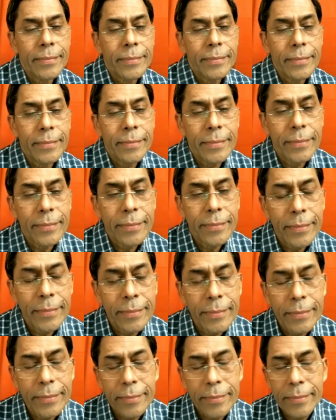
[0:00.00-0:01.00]

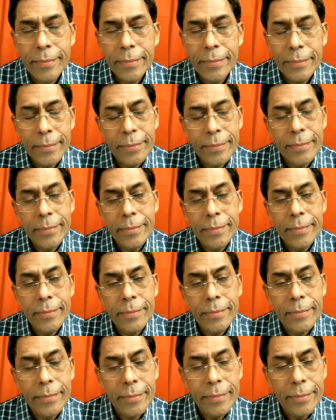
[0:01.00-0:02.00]

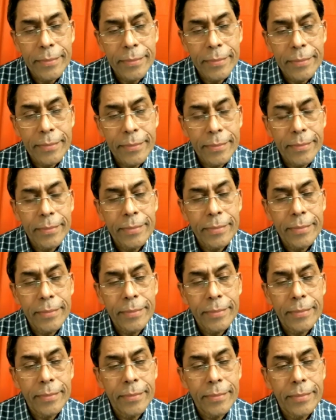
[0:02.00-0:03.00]

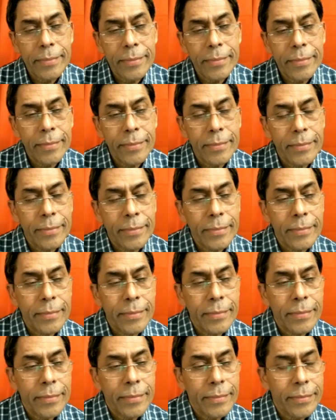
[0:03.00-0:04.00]

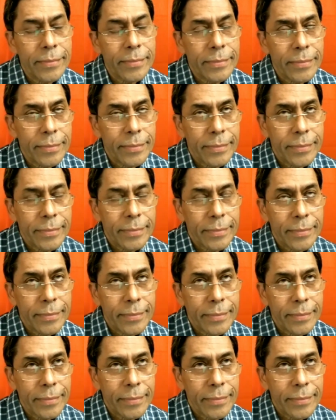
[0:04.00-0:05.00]

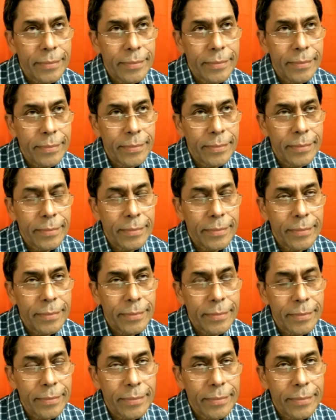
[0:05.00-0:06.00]

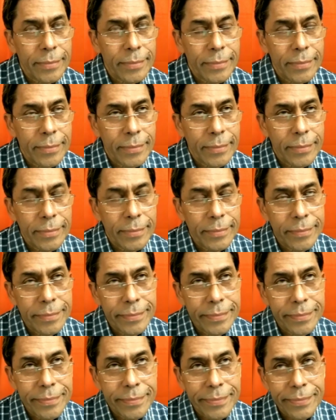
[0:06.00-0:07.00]

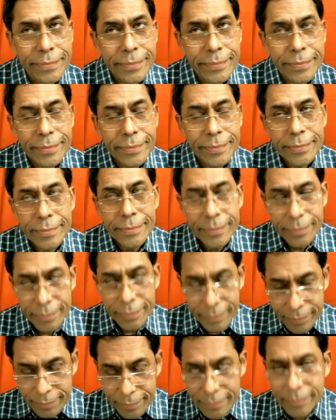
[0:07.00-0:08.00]
The person shown says nothing.